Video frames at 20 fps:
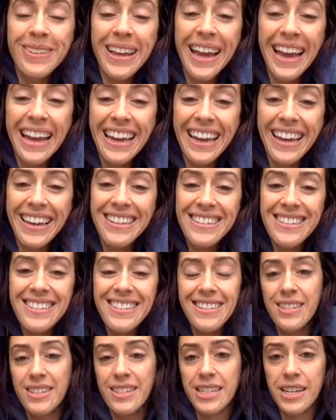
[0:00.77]
Hi guys,
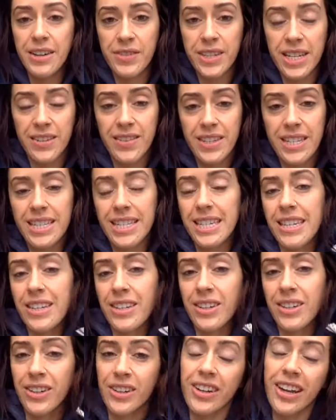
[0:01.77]
Steph Davies
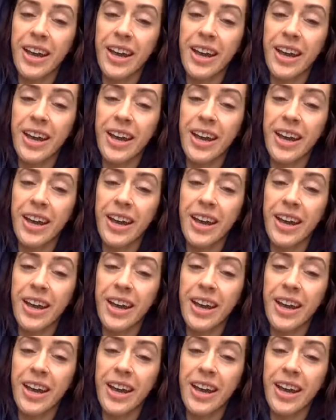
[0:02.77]
here.